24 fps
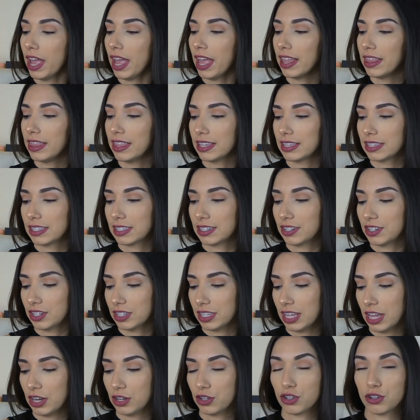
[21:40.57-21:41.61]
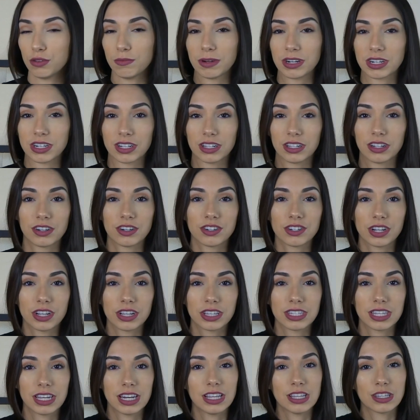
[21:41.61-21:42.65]
and this just had too much glitter
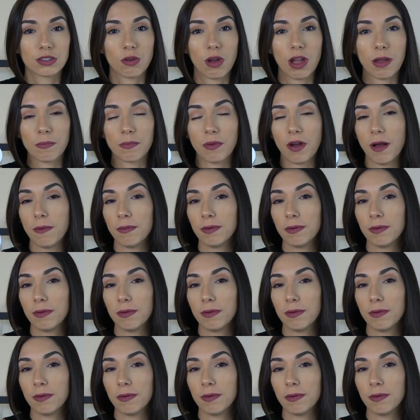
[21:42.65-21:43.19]
chunks in it, so I